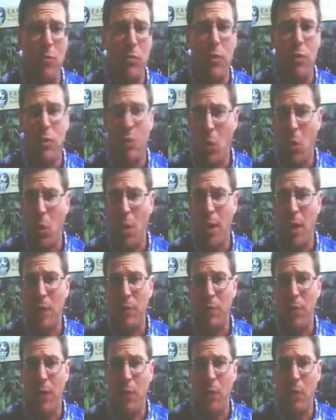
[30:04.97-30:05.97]
to
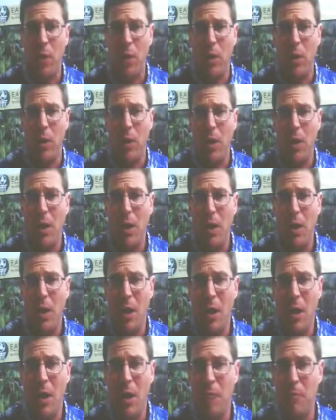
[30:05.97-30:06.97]
noise that will
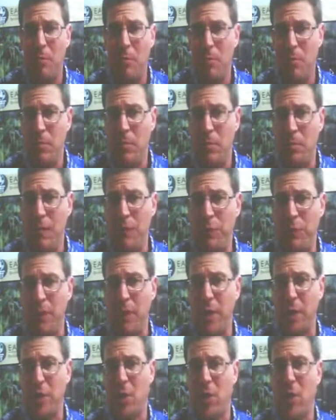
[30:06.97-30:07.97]

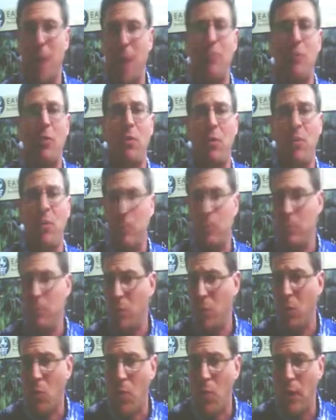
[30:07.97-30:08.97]
inflict a lesser
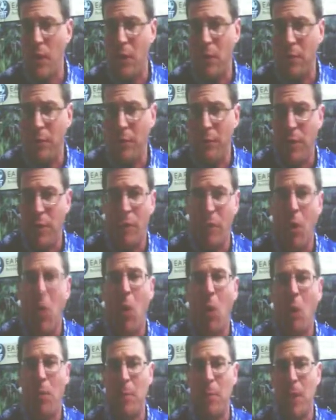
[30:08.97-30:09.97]
degree of
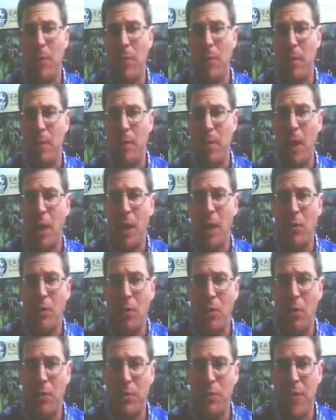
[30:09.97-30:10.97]
harm on them,
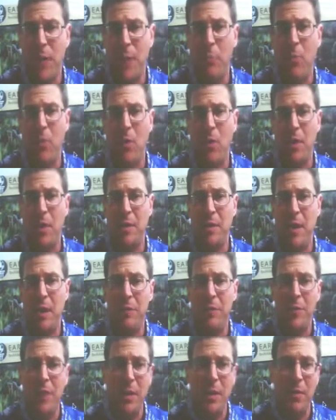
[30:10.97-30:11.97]
either temporarily
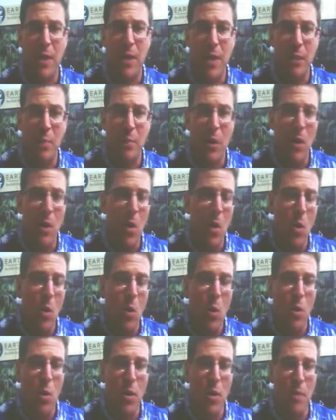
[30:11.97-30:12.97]
deafening them
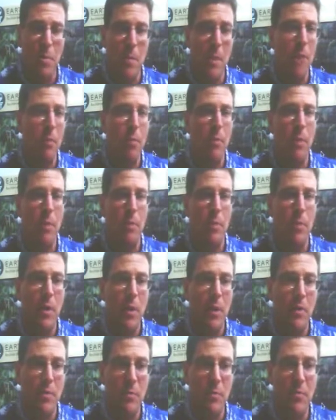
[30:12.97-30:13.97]
or at a
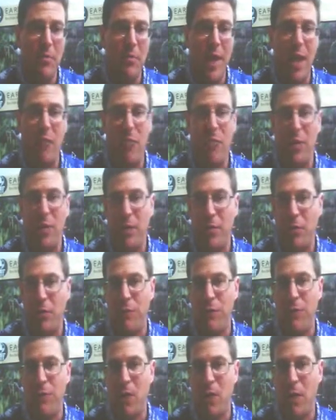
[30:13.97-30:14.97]
minimum substantially
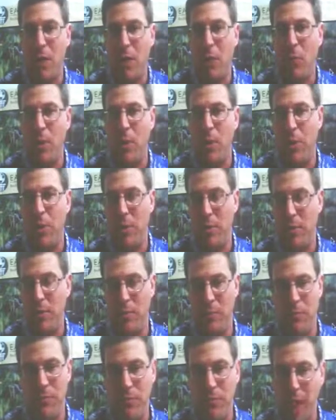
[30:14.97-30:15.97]
interfering
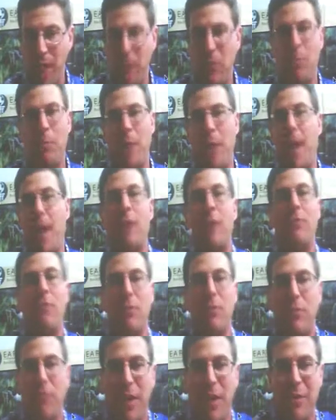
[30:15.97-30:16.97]
with vital
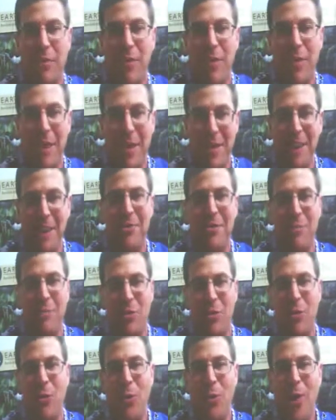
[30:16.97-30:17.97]
behaviors, things that they need to
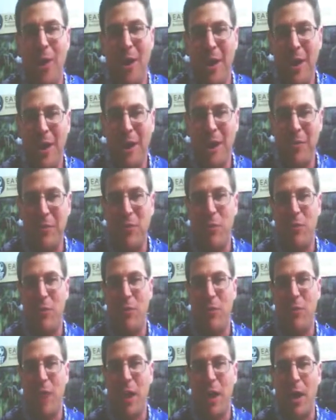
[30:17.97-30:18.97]
do to
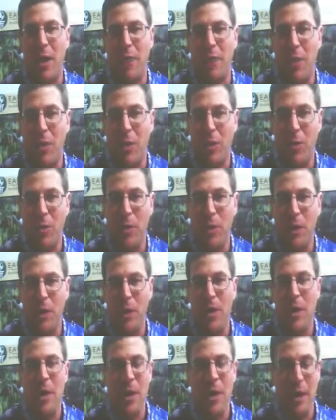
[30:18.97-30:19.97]
survive,
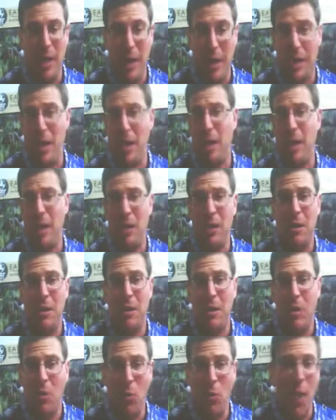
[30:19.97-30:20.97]
including
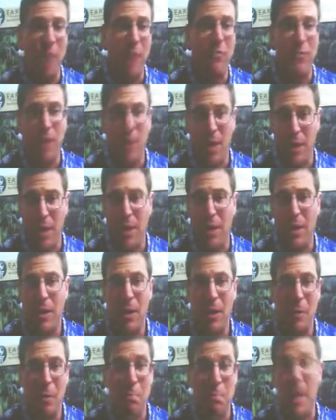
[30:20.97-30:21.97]
eating,
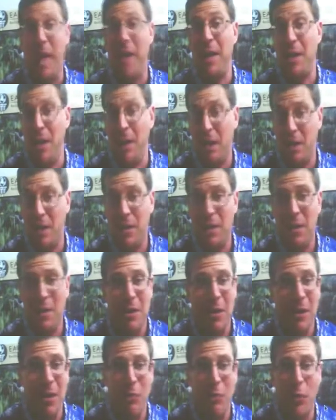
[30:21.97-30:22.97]
resting, mating,
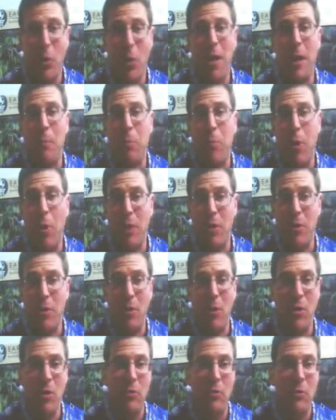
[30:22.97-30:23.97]
avoiding
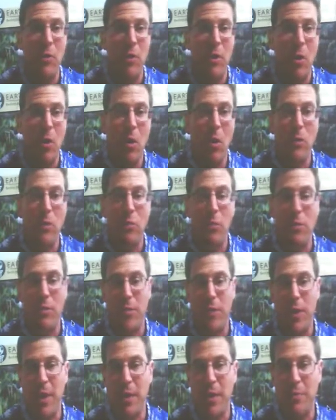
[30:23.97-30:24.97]
predators, all sorts
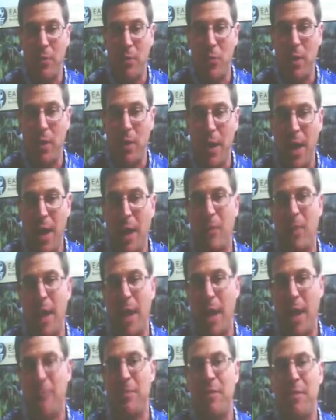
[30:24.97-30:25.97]
of things that really have
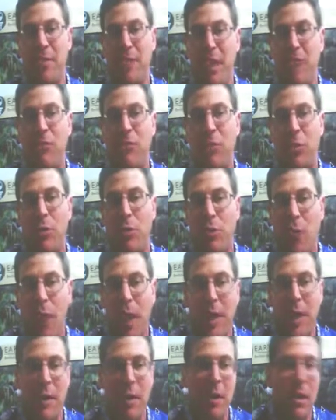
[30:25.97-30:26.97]
an existential
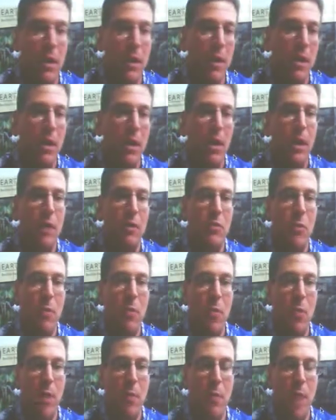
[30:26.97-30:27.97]
threat to
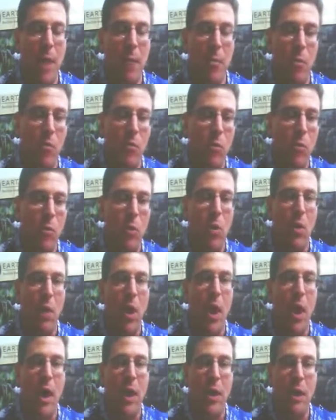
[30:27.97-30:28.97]
marine mammals who
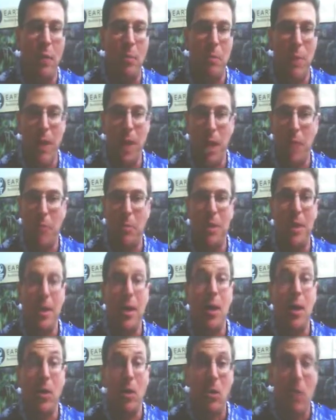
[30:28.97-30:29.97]
rely on being able to
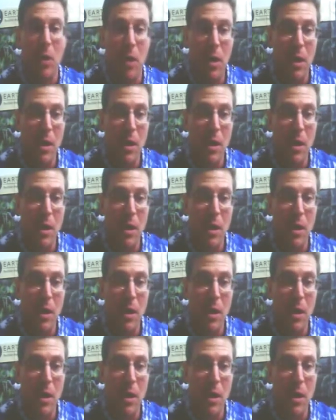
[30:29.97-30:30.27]
hear